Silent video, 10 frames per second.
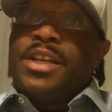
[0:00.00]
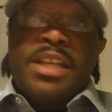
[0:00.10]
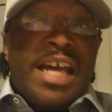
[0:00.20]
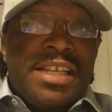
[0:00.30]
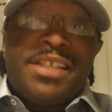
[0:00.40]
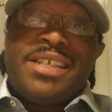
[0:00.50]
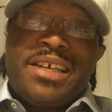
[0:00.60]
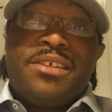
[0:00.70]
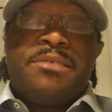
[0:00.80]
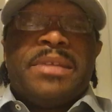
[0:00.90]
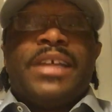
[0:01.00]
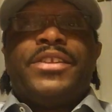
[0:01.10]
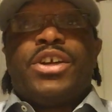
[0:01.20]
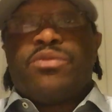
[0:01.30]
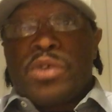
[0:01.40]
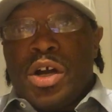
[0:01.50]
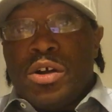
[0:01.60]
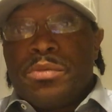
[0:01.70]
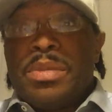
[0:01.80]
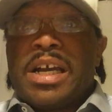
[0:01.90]
Not to tell them that they're
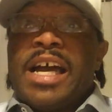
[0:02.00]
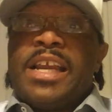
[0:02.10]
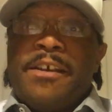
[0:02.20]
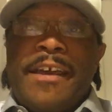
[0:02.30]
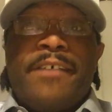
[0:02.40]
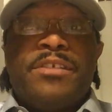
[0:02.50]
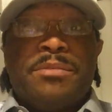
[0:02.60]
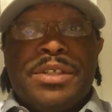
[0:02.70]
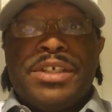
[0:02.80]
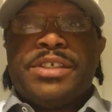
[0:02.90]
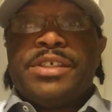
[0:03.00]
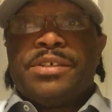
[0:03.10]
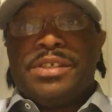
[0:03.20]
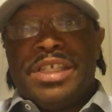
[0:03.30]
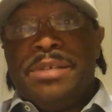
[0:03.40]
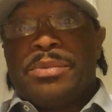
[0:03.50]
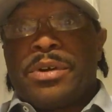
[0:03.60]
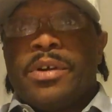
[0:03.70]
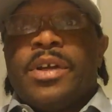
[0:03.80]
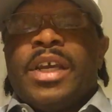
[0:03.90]
wrong, but kind of have them look a little
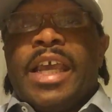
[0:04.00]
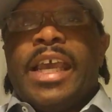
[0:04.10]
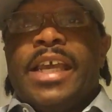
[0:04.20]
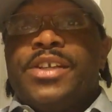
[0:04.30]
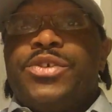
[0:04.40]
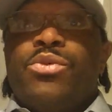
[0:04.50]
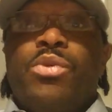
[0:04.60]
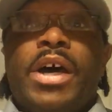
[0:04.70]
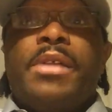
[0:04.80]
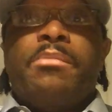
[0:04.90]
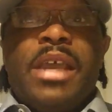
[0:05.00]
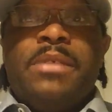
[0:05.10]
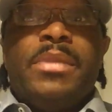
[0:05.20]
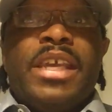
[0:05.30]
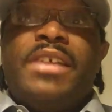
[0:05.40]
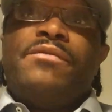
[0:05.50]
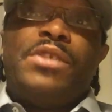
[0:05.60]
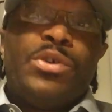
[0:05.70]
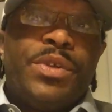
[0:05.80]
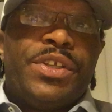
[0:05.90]
deeper into what may be
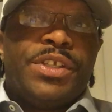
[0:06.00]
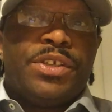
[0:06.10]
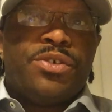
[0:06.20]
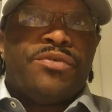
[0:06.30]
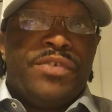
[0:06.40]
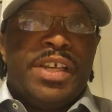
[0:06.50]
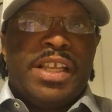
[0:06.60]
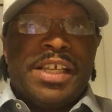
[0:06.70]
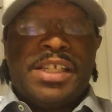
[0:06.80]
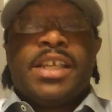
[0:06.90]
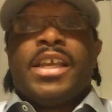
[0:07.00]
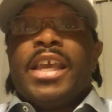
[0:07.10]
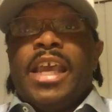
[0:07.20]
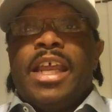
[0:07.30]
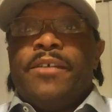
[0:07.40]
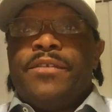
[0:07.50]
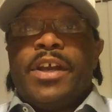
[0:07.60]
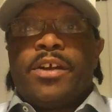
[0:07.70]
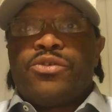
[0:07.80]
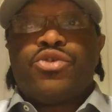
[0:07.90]
influencing those feelings and if
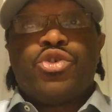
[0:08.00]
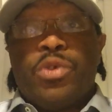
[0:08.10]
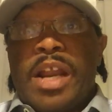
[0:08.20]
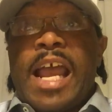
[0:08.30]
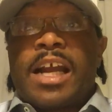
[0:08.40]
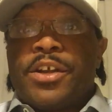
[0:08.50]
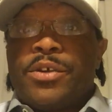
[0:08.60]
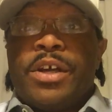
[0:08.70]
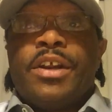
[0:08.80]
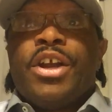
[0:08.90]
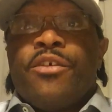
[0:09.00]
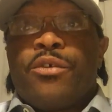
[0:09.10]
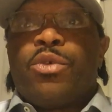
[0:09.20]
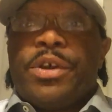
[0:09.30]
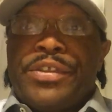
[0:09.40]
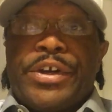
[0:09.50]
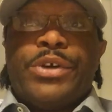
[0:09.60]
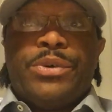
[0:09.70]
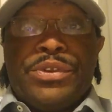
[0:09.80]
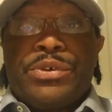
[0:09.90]
they're true and accurate for what they're
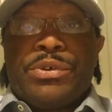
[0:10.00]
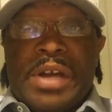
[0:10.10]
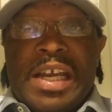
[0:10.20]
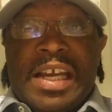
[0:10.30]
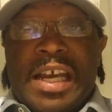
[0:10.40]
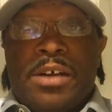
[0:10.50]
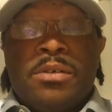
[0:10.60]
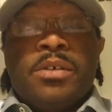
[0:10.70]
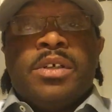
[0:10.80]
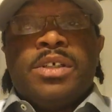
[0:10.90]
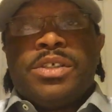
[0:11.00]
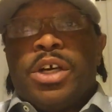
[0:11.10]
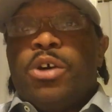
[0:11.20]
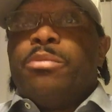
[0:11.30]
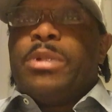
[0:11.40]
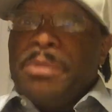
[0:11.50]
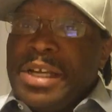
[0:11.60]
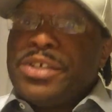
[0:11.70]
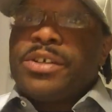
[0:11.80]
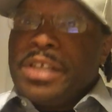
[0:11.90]
going through right now. So, but
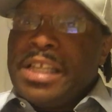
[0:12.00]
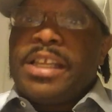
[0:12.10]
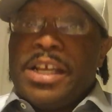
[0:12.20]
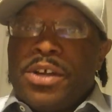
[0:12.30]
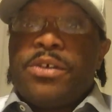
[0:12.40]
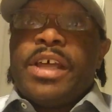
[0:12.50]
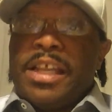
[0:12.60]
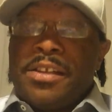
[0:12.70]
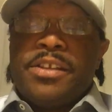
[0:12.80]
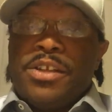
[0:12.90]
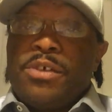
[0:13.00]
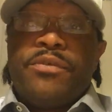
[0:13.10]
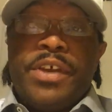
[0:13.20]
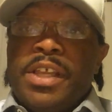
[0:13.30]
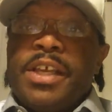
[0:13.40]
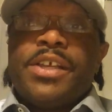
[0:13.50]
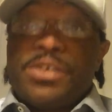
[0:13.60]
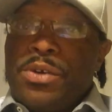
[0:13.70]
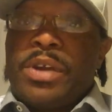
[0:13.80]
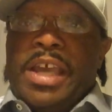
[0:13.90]
make sure that they know that, feeling
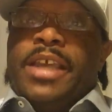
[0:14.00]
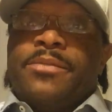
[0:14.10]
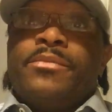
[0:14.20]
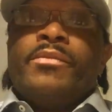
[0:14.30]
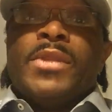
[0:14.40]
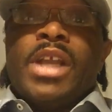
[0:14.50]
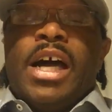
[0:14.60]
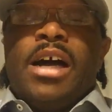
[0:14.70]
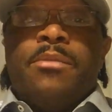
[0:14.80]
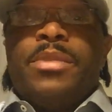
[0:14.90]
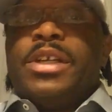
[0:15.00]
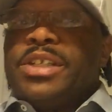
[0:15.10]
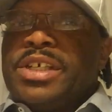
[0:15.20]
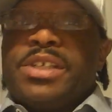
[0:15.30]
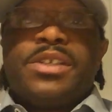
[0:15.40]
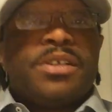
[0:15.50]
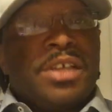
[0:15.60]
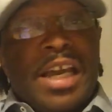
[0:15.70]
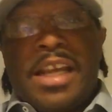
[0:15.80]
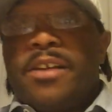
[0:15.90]
is okay. But
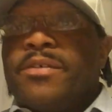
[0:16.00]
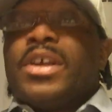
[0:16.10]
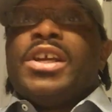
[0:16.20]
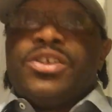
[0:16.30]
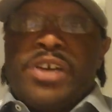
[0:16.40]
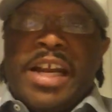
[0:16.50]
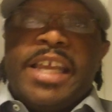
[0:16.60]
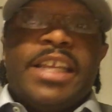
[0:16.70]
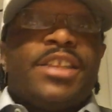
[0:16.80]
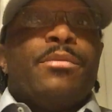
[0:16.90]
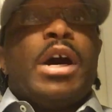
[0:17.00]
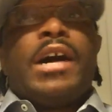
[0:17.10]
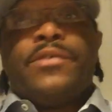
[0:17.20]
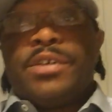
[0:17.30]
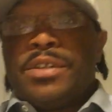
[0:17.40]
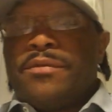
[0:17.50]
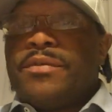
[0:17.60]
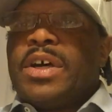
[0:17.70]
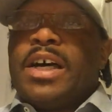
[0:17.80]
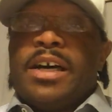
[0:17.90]
just kind of try to get them off of,
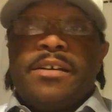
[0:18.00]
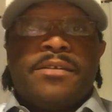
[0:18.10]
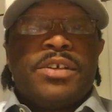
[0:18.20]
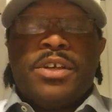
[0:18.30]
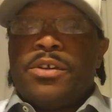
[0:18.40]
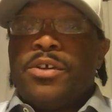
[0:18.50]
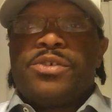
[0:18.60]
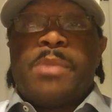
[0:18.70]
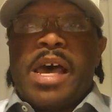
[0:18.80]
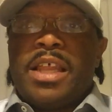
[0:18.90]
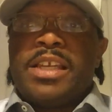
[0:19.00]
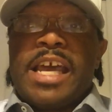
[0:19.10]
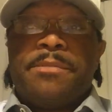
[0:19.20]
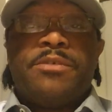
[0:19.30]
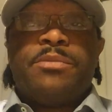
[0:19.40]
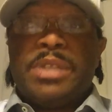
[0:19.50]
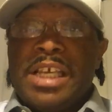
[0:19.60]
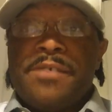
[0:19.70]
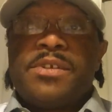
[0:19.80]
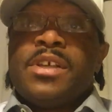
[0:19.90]
those maladaptive
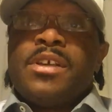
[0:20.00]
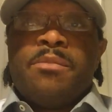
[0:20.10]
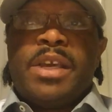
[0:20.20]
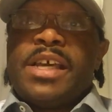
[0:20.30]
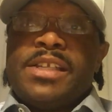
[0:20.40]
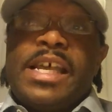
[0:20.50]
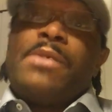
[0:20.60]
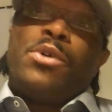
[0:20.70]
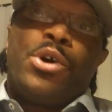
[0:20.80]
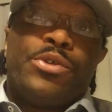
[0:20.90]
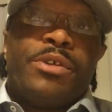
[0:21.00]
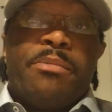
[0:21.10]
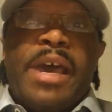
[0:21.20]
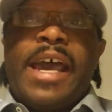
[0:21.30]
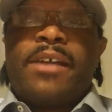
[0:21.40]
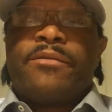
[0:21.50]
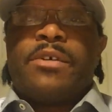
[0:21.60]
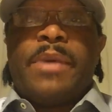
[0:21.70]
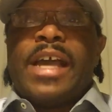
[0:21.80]
beliefs, because that will hold them back from